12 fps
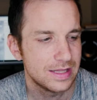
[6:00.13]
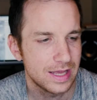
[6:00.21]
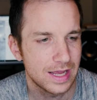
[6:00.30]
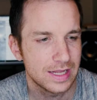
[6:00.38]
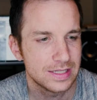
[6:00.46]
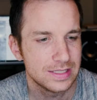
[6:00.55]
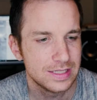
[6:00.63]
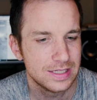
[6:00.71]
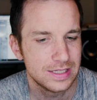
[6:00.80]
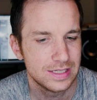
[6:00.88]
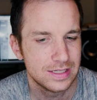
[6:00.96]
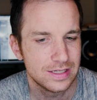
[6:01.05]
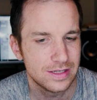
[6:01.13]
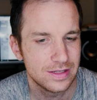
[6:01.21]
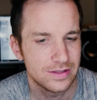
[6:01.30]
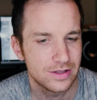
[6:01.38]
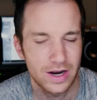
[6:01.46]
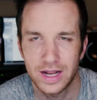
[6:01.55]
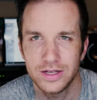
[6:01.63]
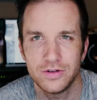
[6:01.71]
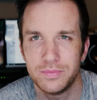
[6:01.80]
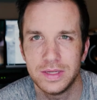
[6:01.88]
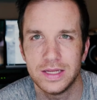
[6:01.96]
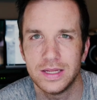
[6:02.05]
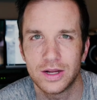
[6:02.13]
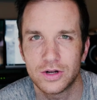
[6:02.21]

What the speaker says: that there had to be a